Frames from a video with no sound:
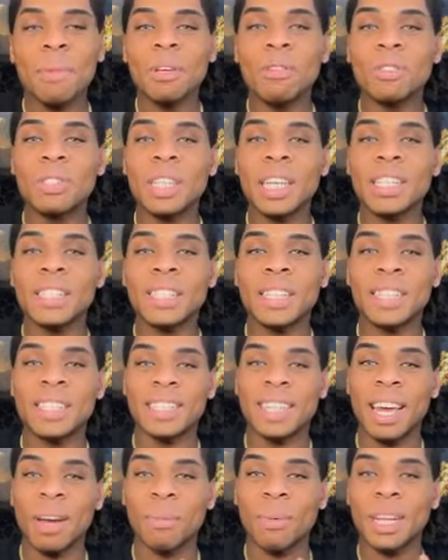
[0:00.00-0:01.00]
are
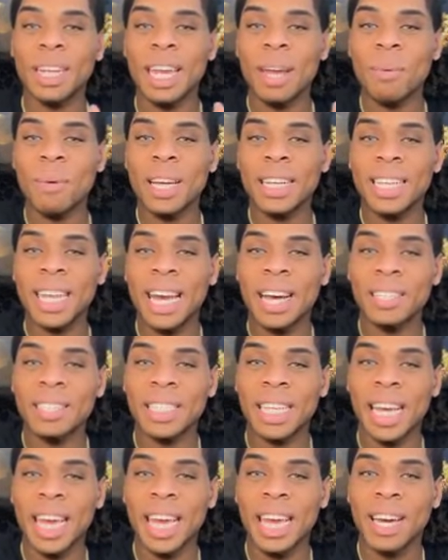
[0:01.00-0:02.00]
musicians that when they went
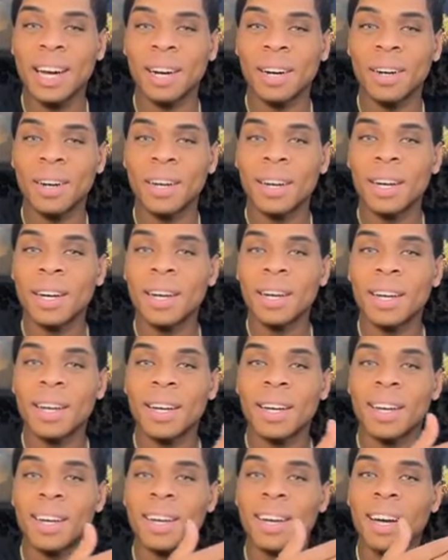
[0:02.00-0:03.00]
down to hell,
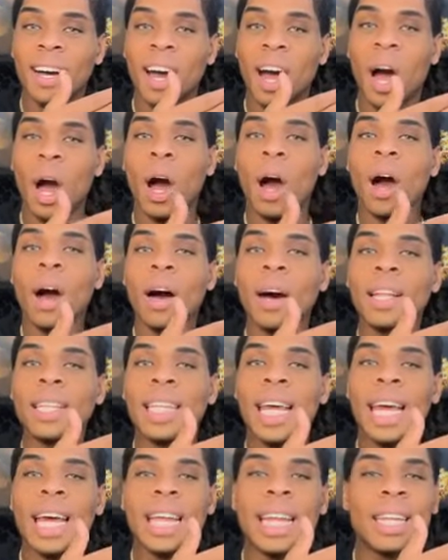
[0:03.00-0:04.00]

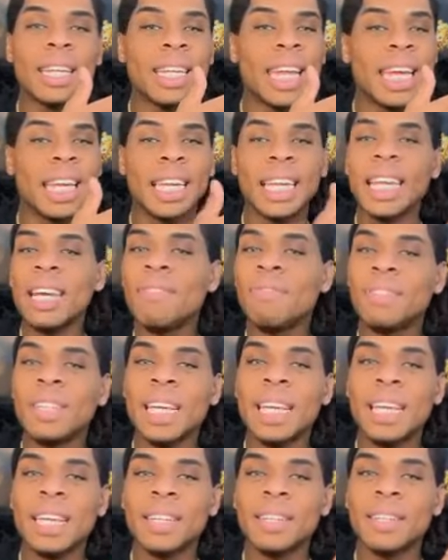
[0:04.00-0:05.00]
all that they lived